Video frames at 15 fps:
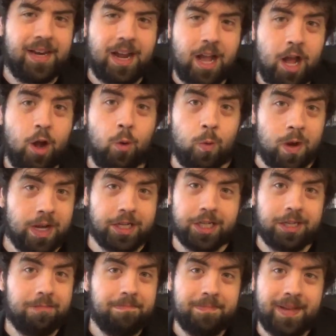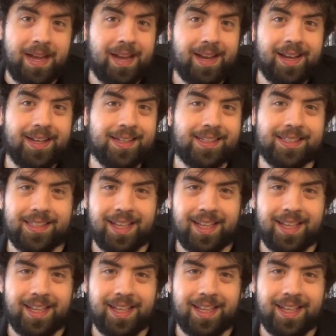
I'll watch it, I guess.